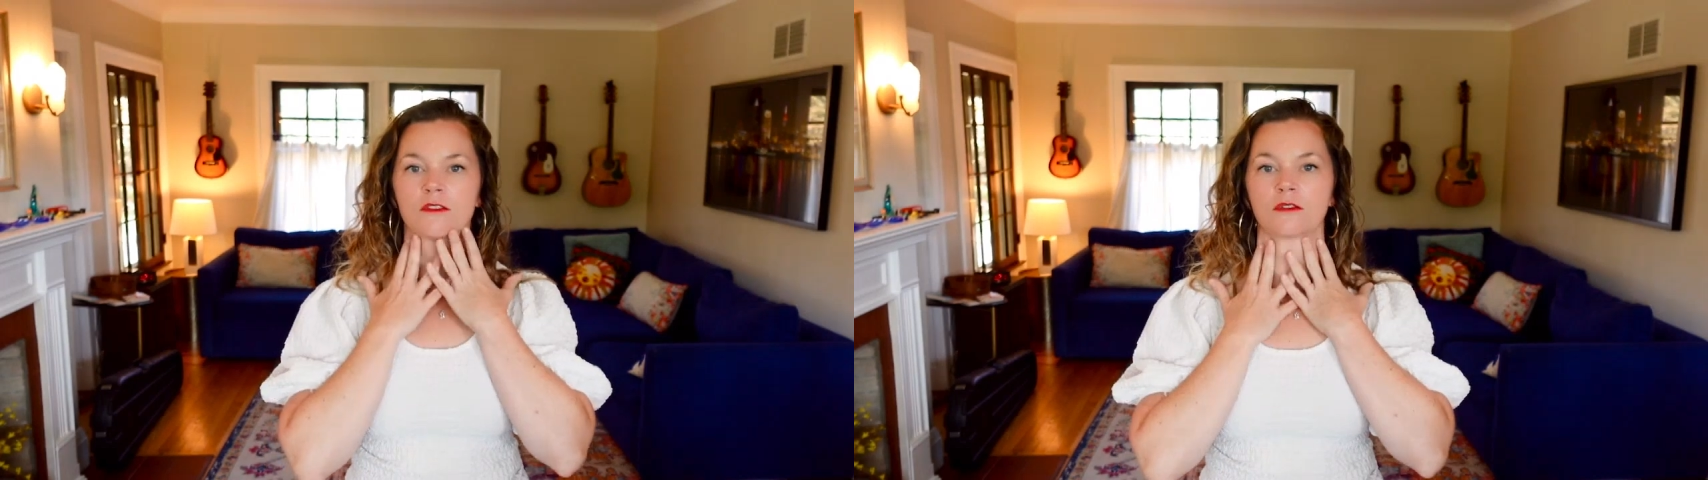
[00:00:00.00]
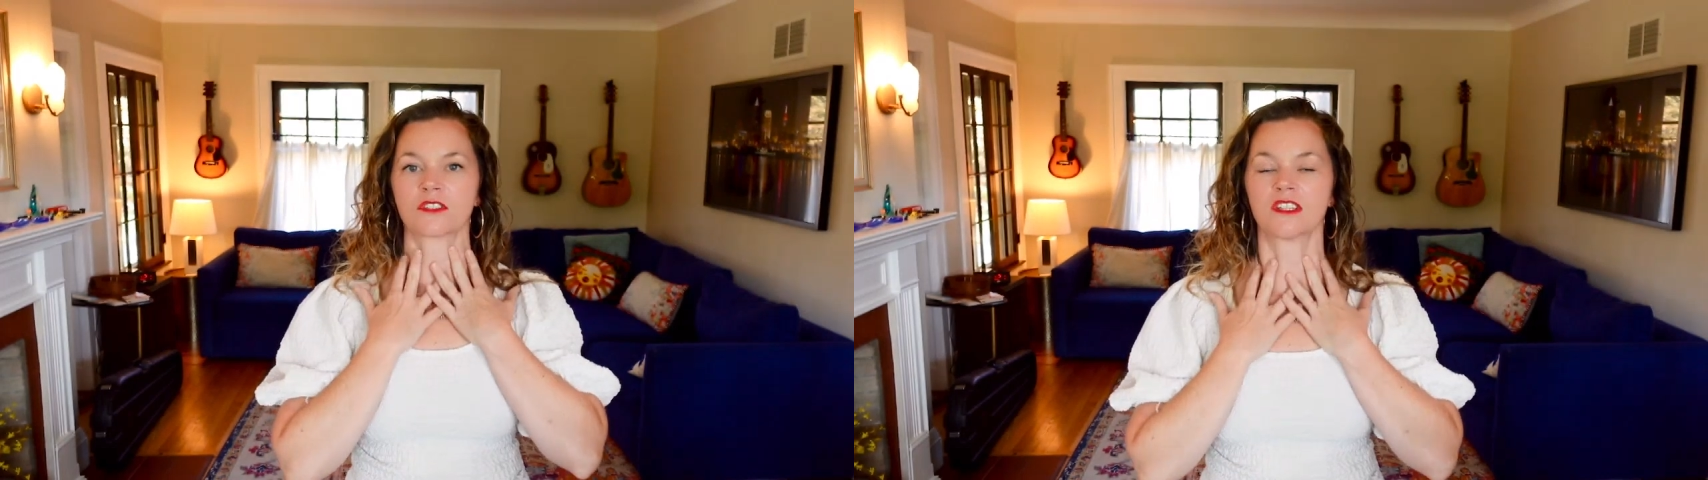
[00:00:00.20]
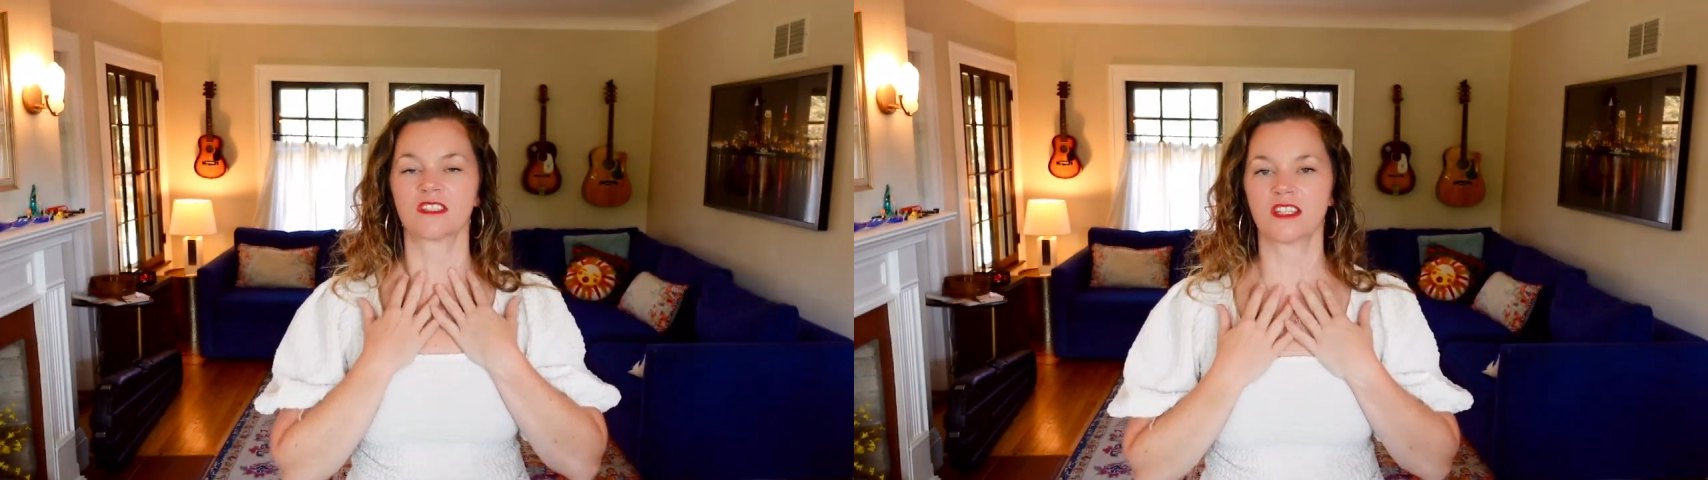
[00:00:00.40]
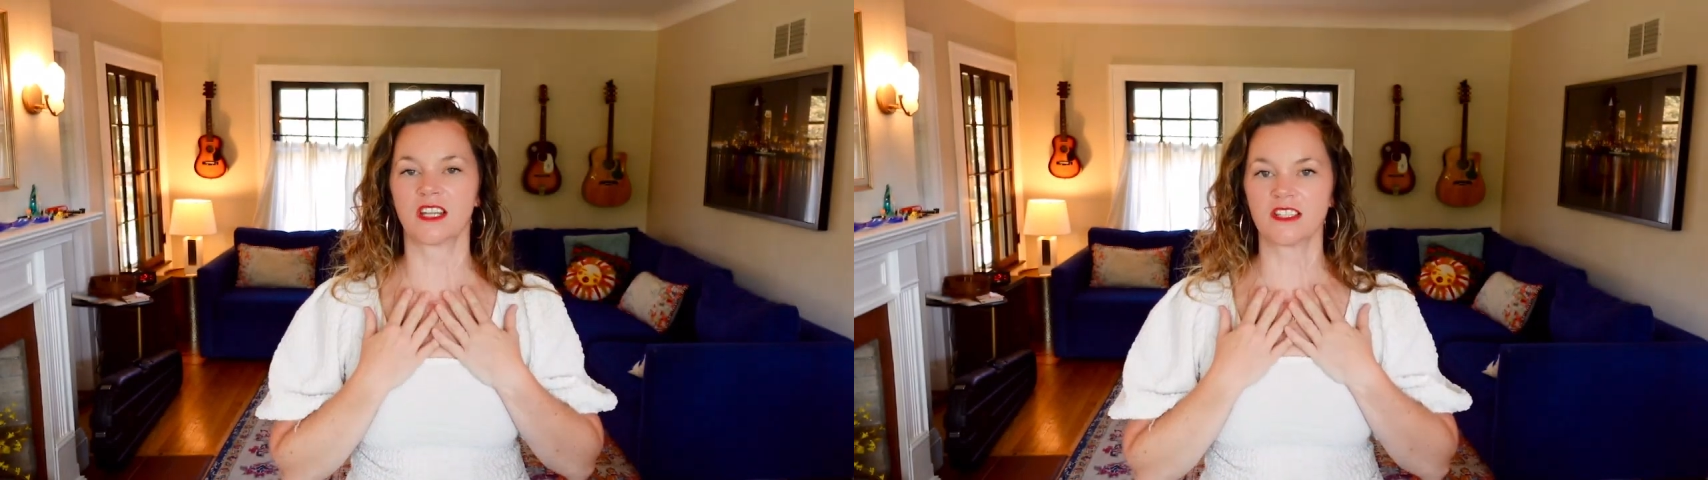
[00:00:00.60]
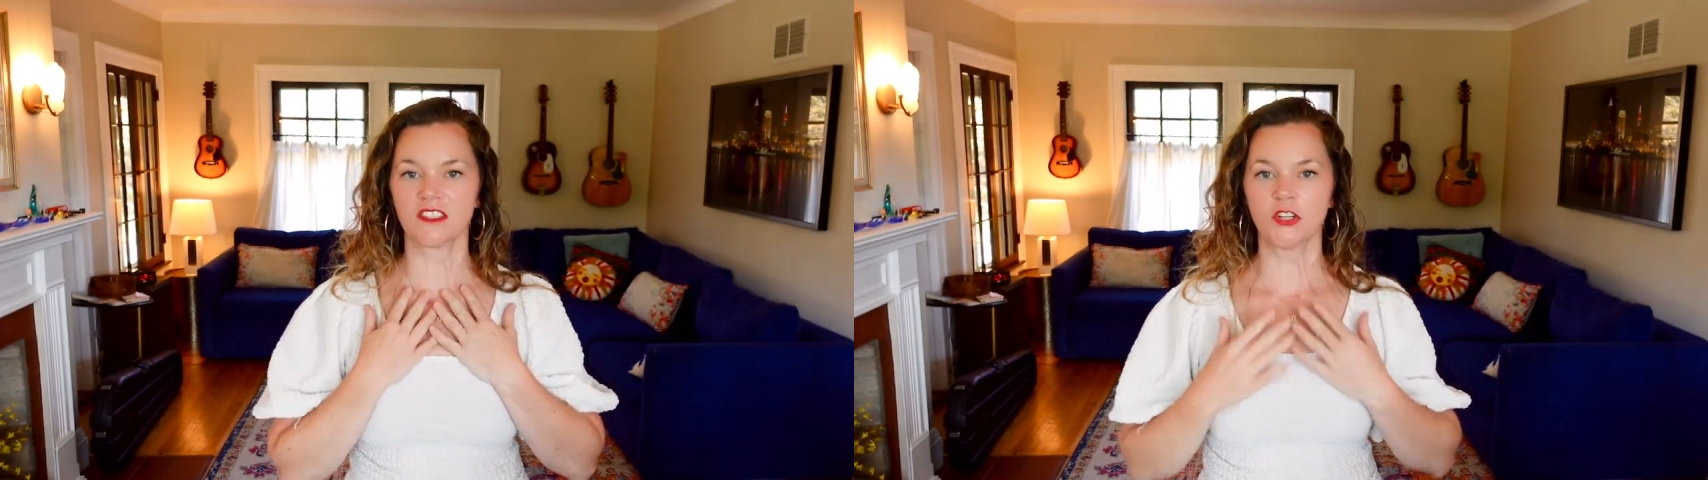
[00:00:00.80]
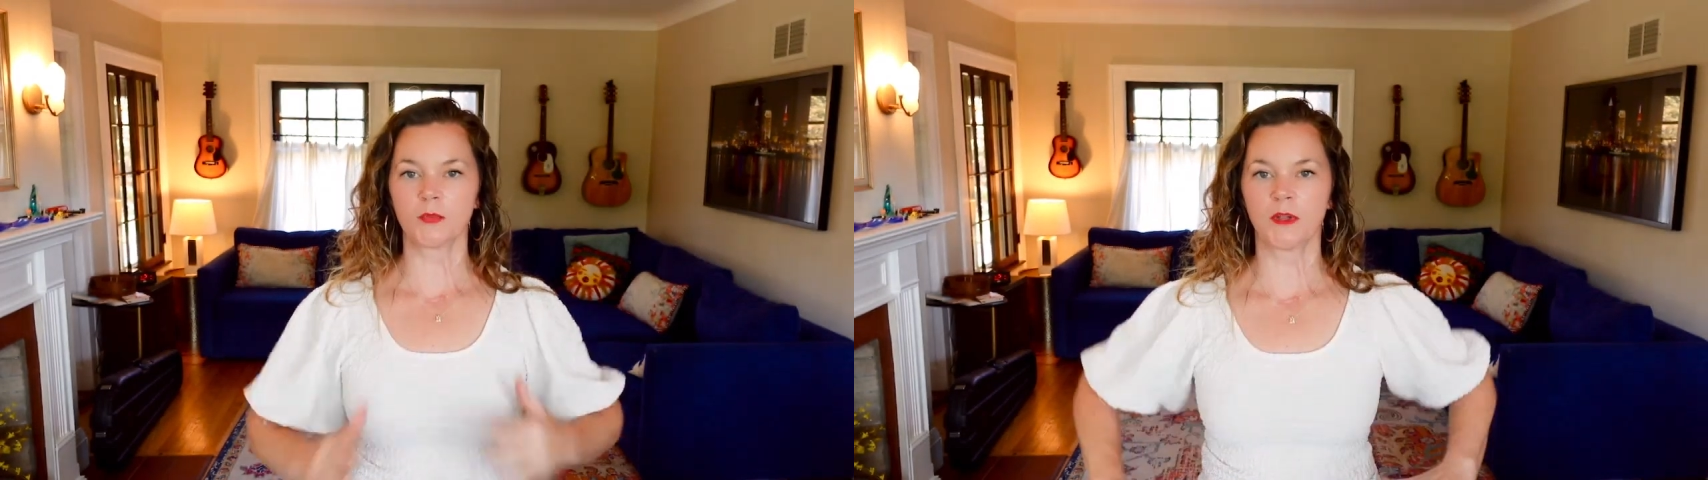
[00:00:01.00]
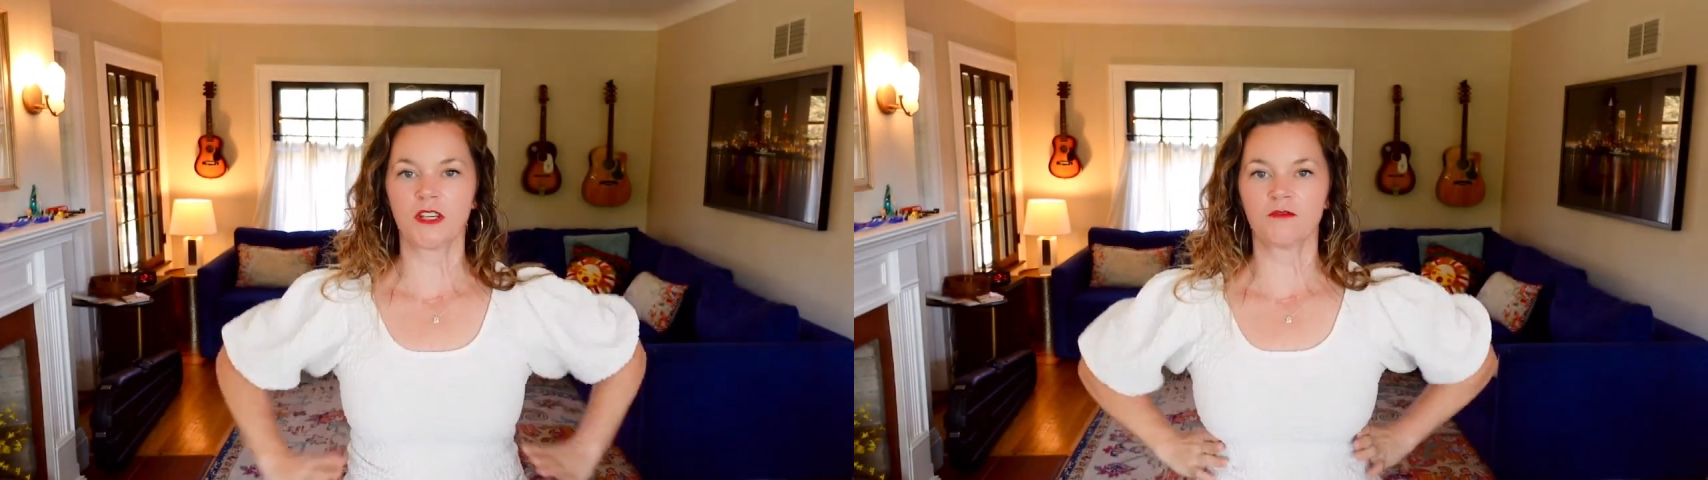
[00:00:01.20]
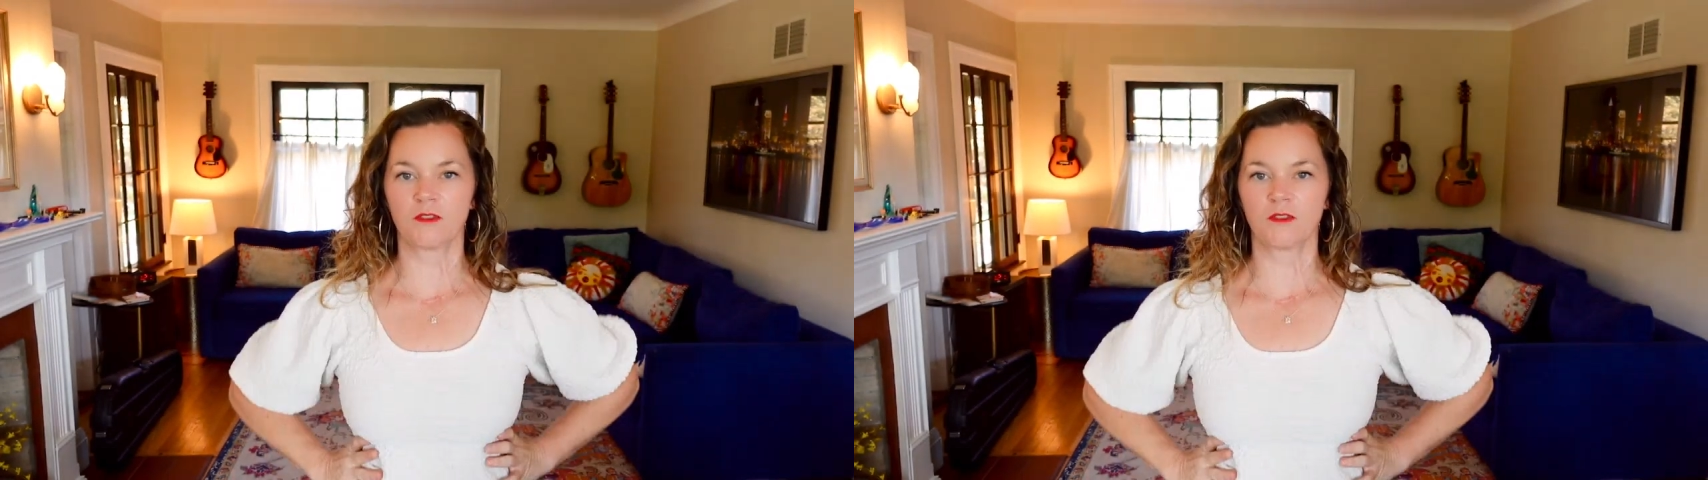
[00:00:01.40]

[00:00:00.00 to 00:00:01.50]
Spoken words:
Throat's going to stay nice and open.